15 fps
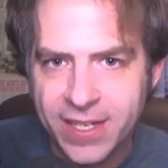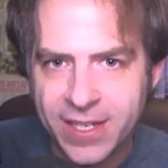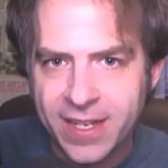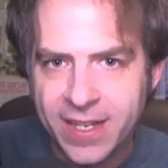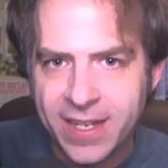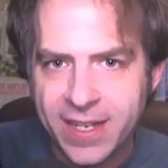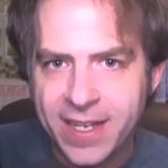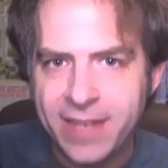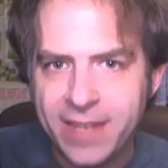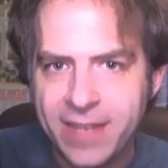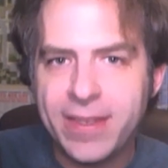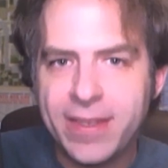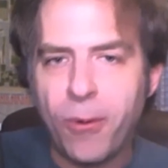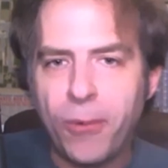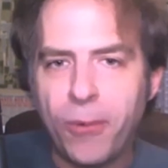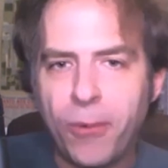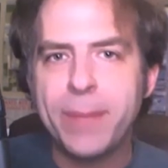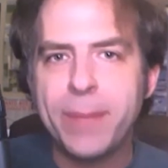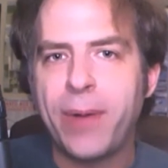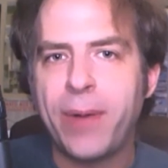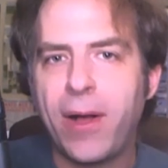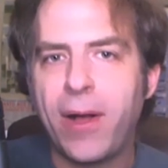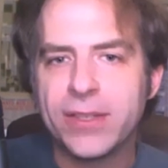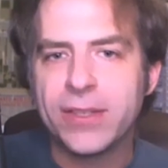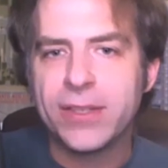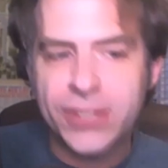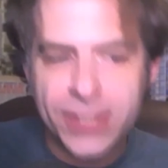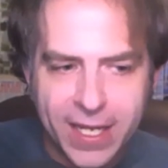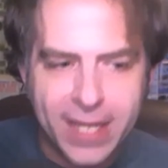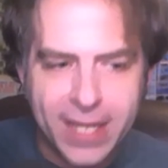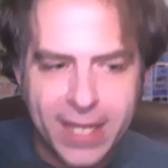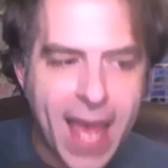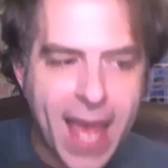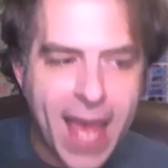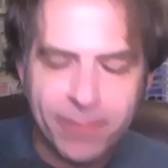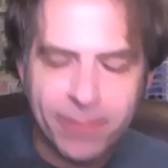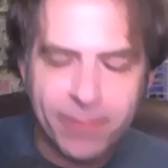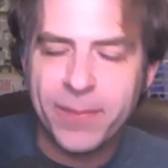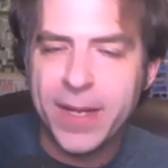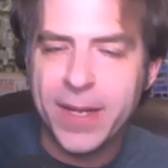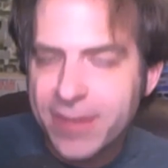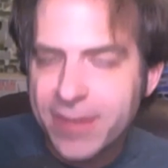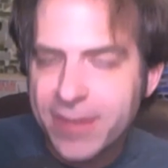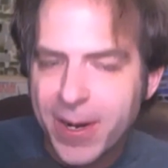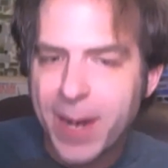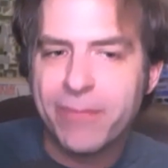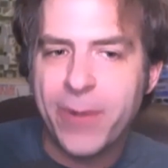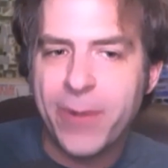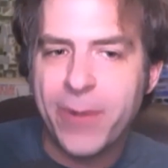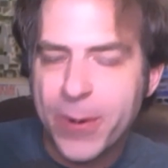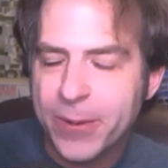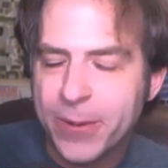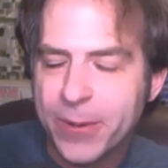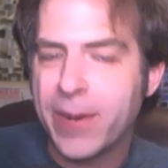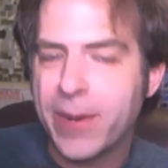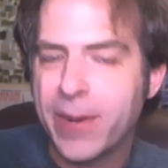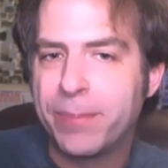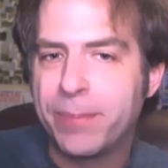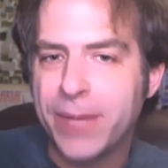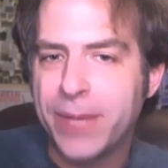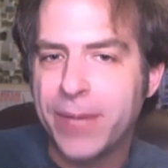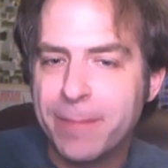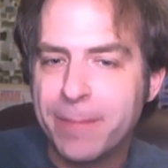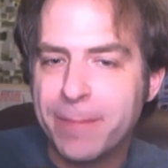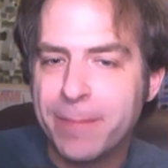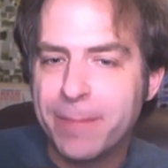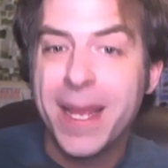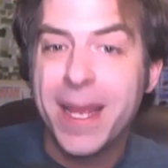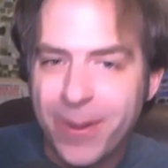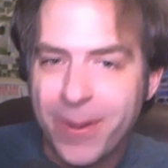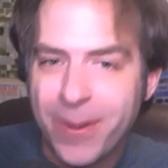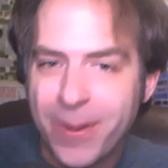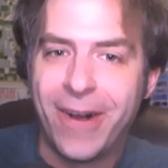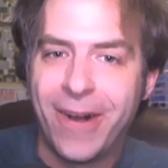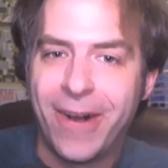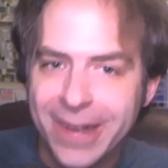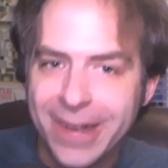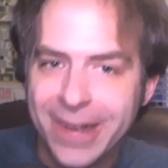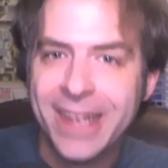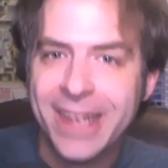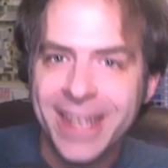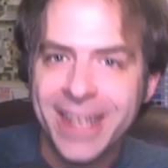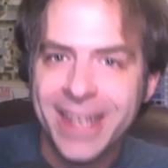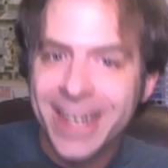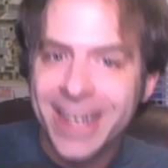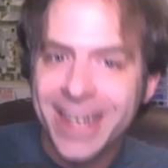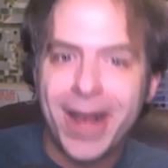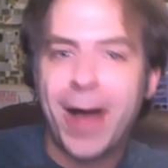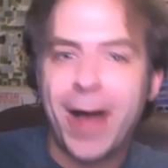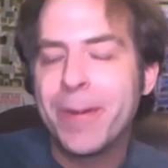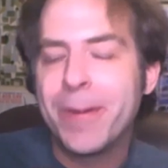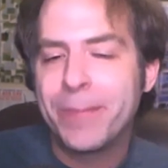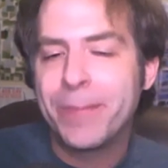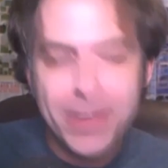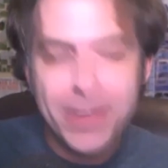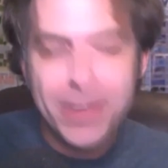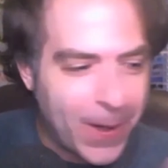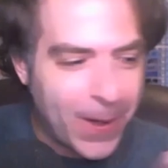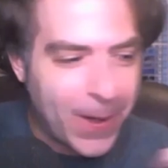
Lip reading: He's the only politician in that Instagram photo spread playing ping pong in Comet Ping Pong.